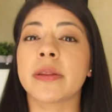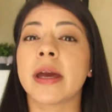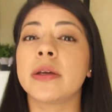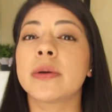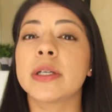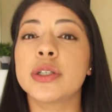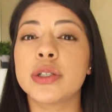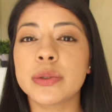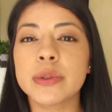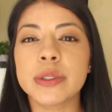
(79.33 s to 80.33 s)
that you can
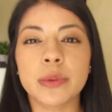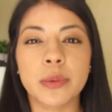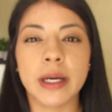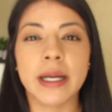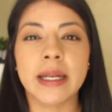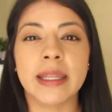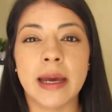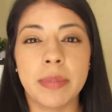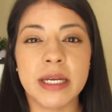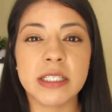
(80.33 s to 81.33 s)
choose the one
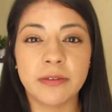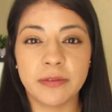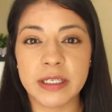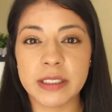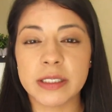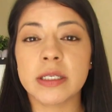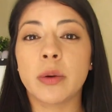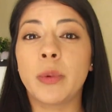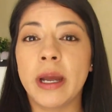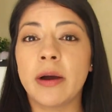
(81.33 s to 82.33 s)
that best fits
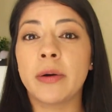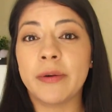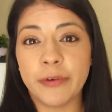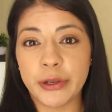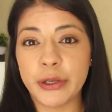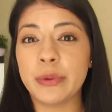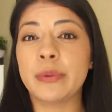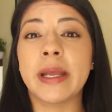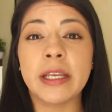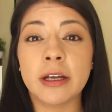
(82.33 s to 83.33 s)
well for
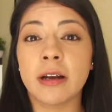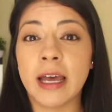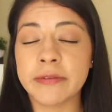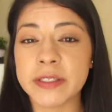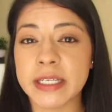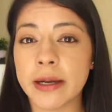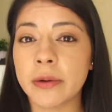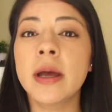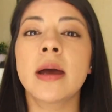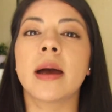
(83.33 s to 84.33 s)
you and your
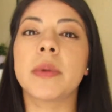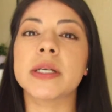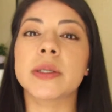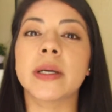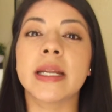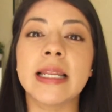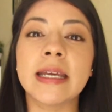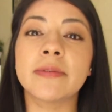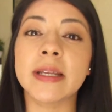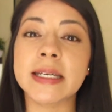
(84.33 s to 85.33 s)
lifestyle. I'm also gonna
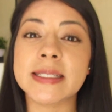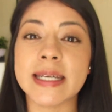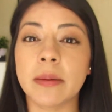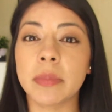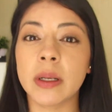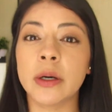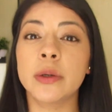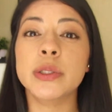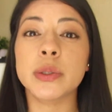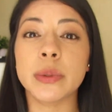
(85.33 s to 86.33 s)
leave links down
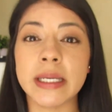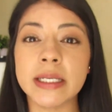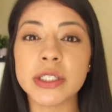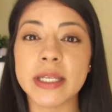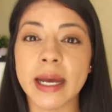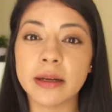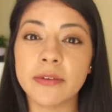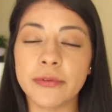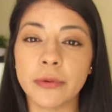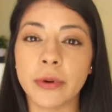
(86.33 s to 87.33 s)
below to each
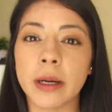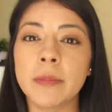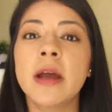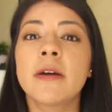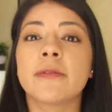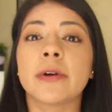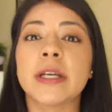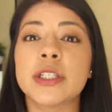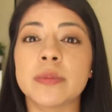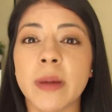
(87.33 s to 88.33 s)
sign-up form for
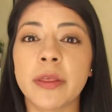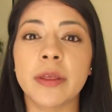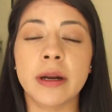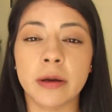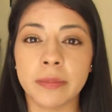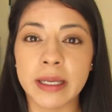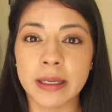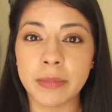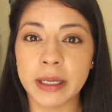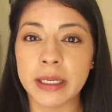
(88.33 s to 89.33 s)
each method on
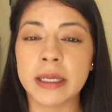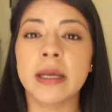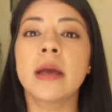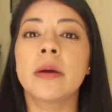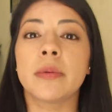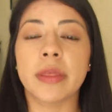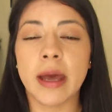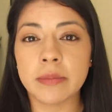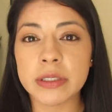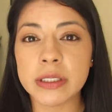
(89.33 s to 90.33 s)
making money with
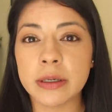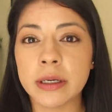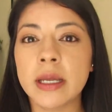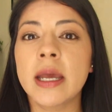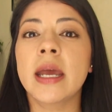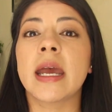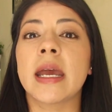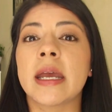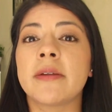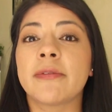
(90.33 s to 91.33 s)
Amazon
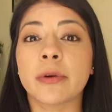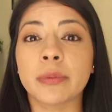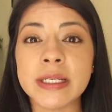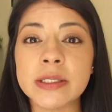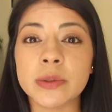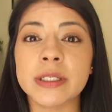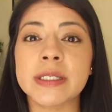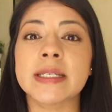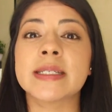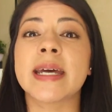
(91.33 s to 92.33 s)
and for
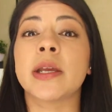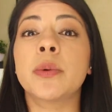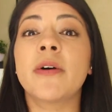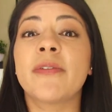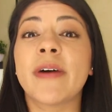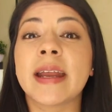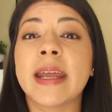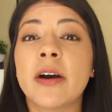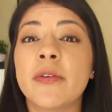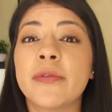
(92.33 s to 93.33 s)
resources that you will find
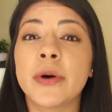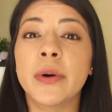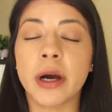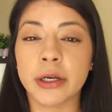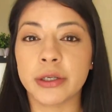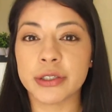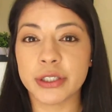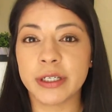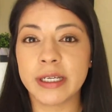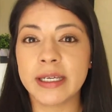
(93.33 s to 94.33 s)
helpful on your
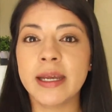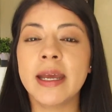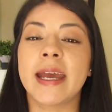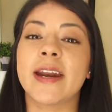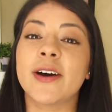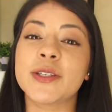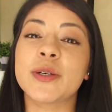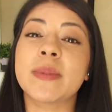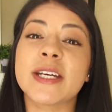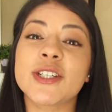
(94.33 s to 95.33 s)
journey. And
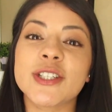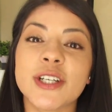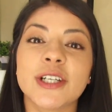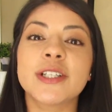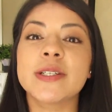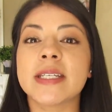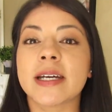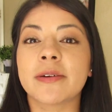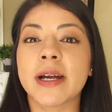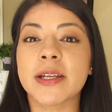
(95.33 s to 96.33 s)
also make sure to
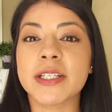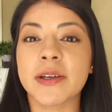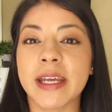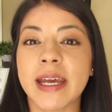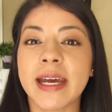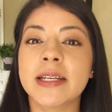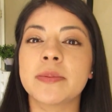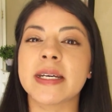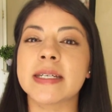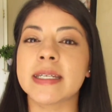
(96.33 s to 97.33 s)
stick around till the end
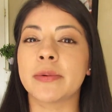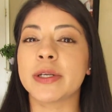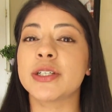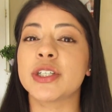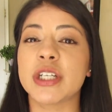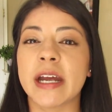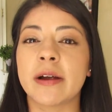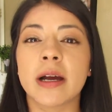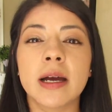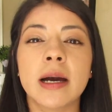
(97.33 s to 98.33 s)
because I want to
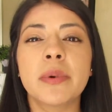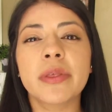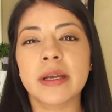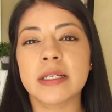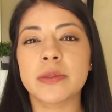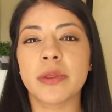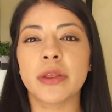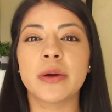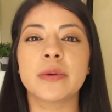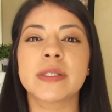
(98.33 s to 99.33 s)
share a couple things with
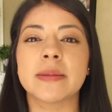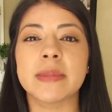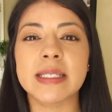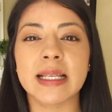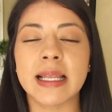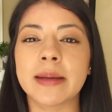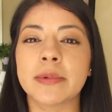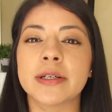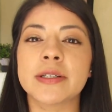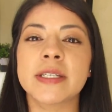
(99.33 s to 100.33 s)
you, some
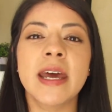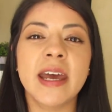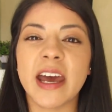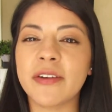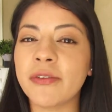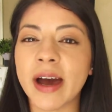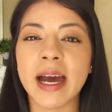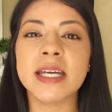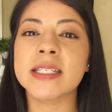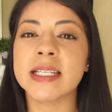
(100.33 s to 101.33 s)
disclaimers,
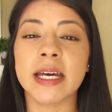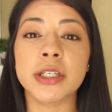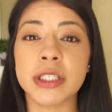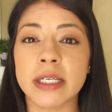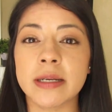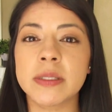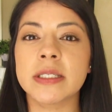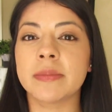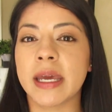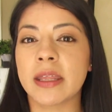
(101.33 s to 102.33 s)
advice, slash tips
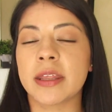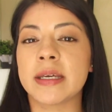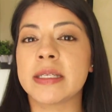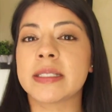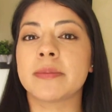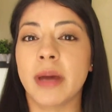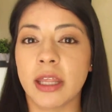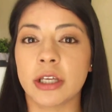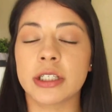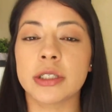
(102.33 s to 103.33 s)
to make these
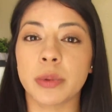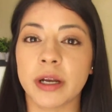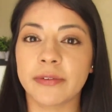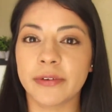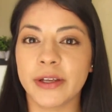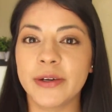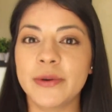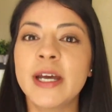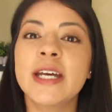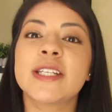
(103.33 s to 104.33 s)
methods work for
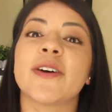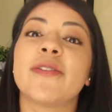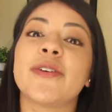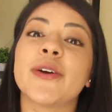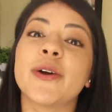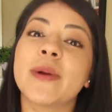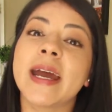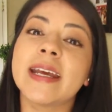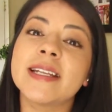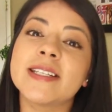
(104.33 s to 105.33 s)
you. So if you're
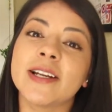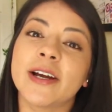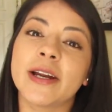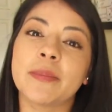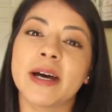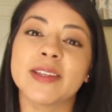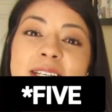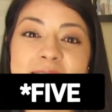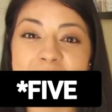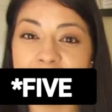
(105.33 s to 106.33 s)
ready to learn about
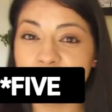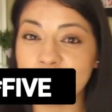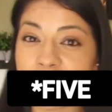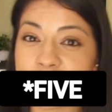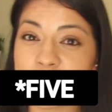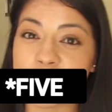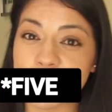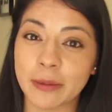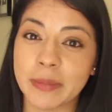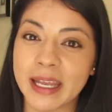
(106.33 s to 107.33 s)
these seven ways to
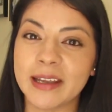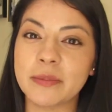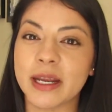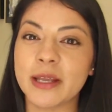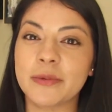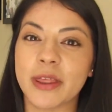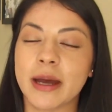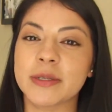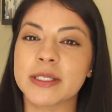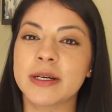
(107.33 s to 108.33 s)
start making money with
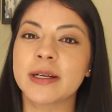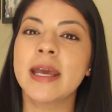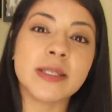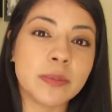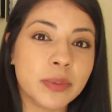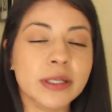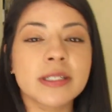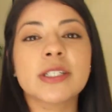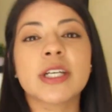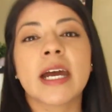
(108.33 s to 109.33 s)
Amazon, support
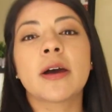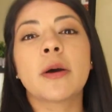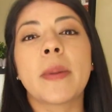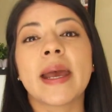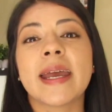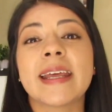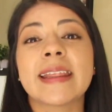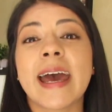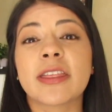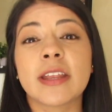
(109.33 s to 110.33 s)
this channel by
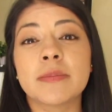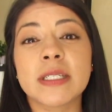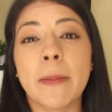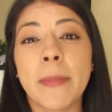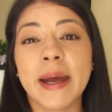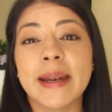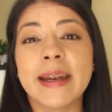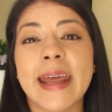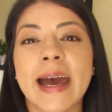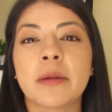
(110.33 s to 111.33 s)
hitting that thumbs up
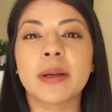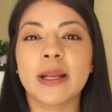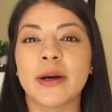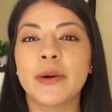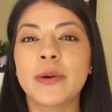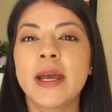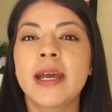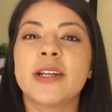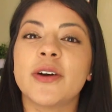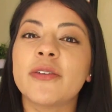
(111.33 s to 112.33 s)
button down below.
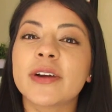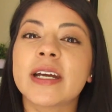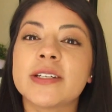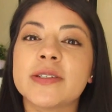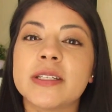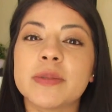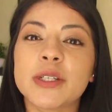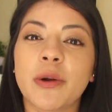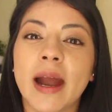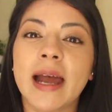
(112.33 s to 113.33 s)
Don't forget to
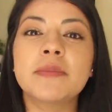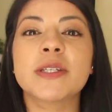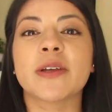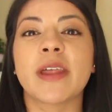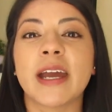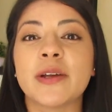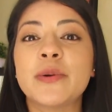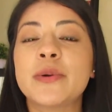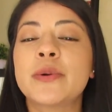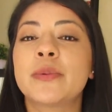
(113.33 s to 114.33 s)
subscribe so that
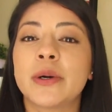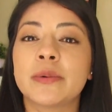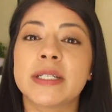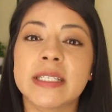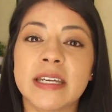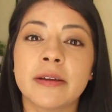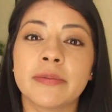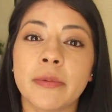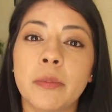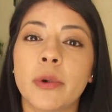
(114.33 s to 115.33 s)
you will
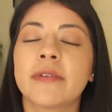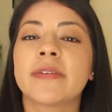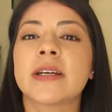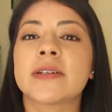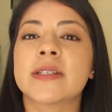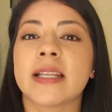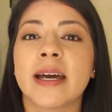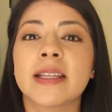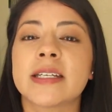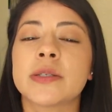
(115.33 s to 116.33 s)
receive more videos
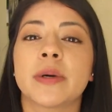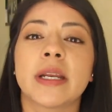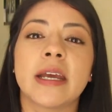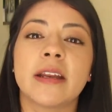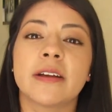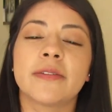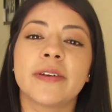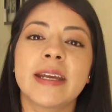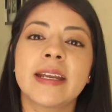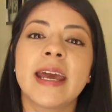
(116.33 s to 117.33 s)
like this one in your
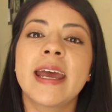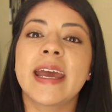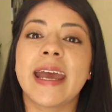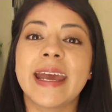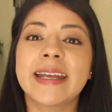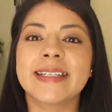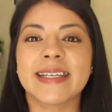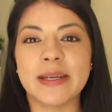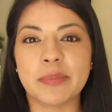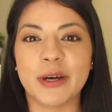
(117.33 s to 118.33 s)
feed, and
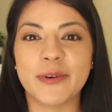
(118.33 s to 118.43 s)
keep on